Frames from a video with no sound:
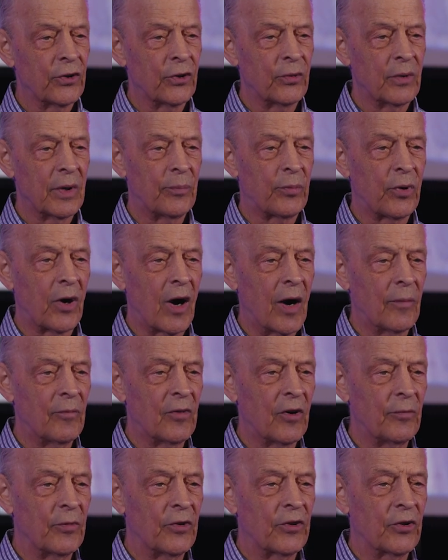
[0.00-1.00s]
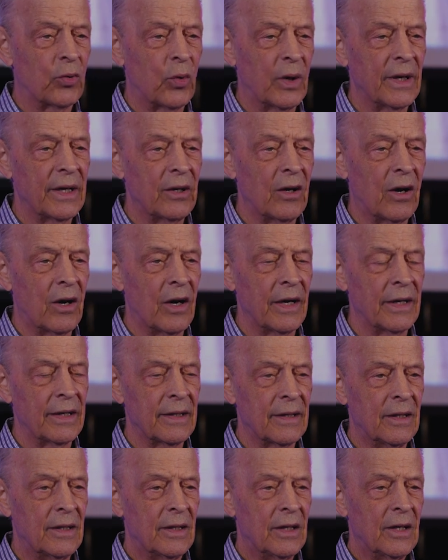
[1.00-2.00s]
to in Proverbs
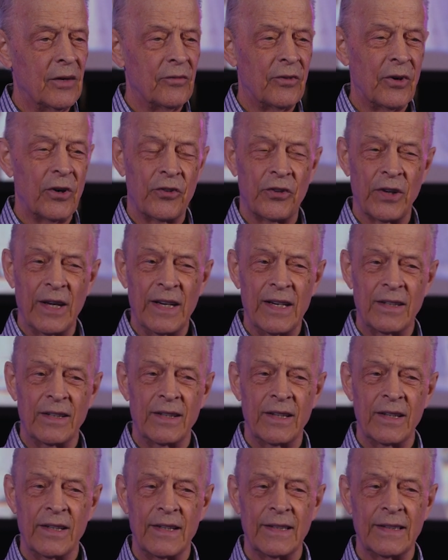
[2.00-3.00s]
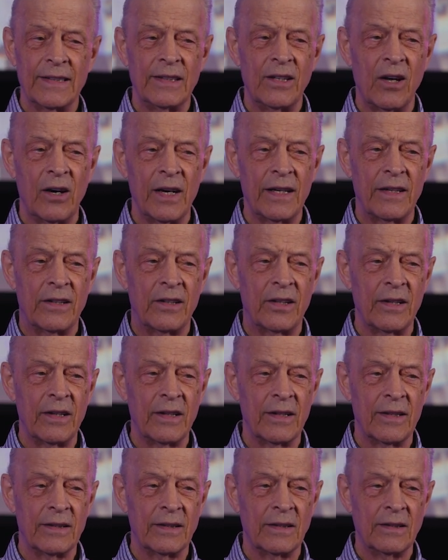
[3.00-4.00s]
29, verse 18 and
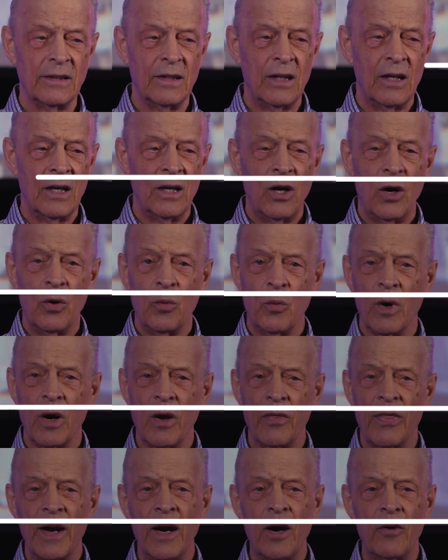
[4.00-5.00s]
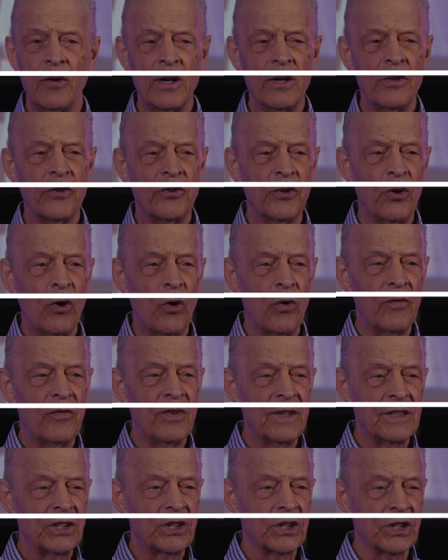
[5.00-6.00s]
19. Where there is no
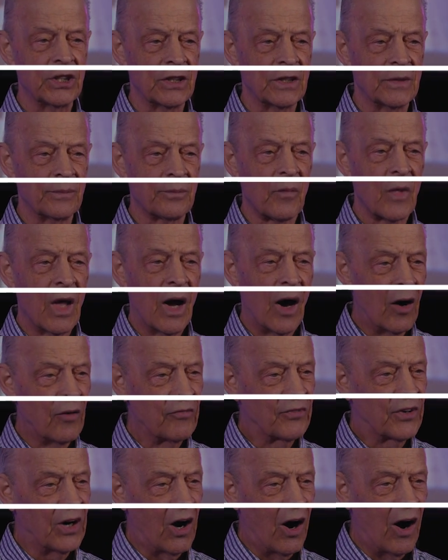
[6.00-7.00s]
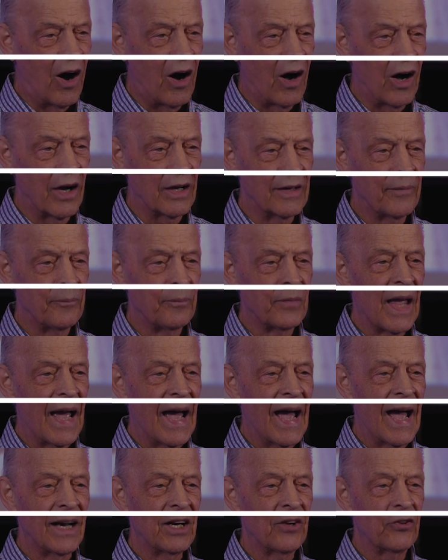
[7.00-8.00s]
vision of God
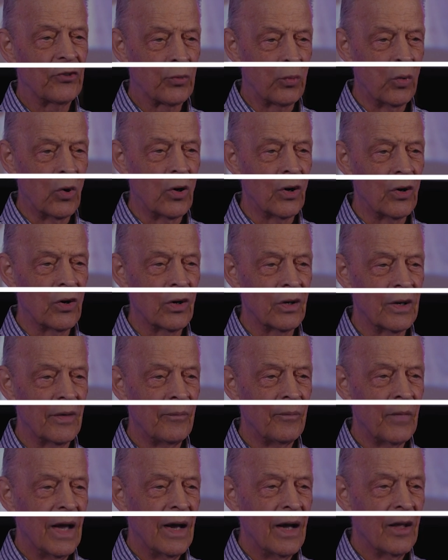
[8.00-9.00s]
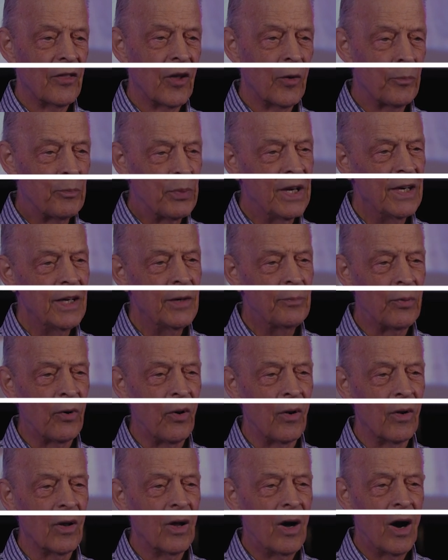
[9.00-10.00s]
and His Word, the
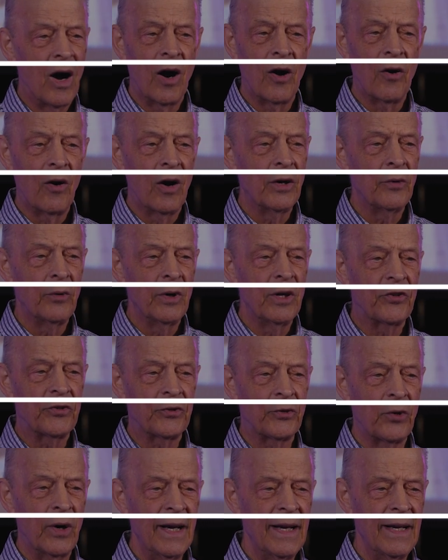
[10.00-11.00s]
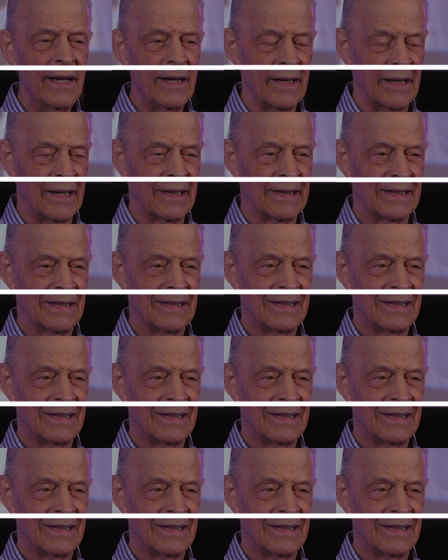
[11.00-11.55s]
people are unrestrained.